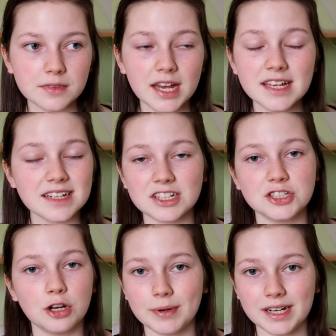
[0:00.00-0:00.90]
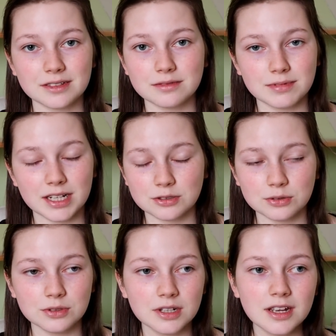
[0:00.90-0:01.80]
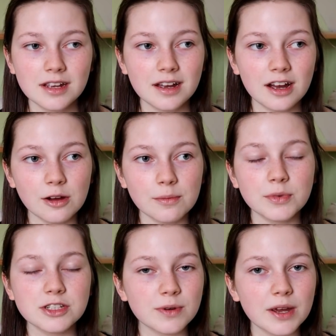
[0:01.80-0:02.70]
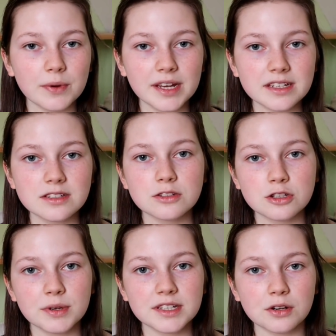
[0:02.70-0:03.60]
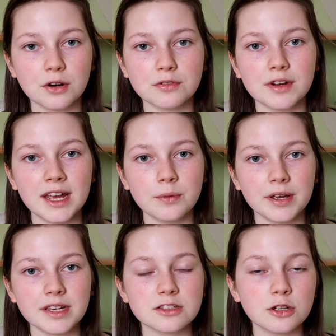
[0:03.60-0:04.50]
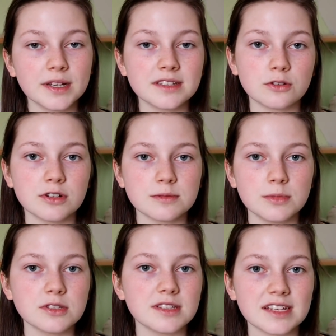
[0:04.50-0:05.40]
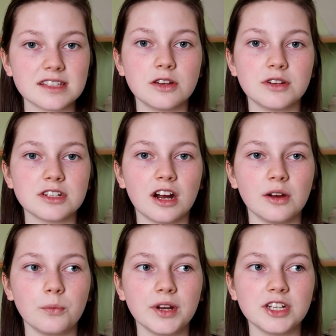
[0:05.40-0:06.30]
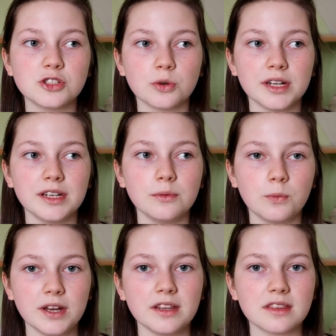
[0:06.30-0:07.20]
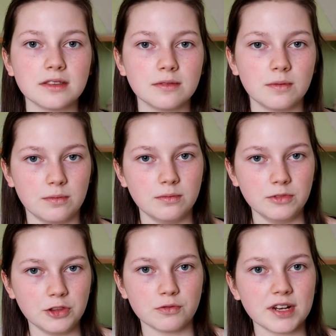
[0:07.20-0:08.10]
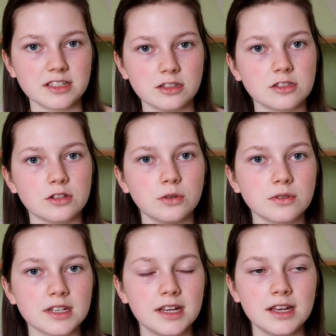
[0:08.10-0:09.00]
It's actually not bad at all. We do 8 weeks, 2 weeks off, 8 weeks, 2 weeks at Christmas. That's the only time we join with the rest of the schools.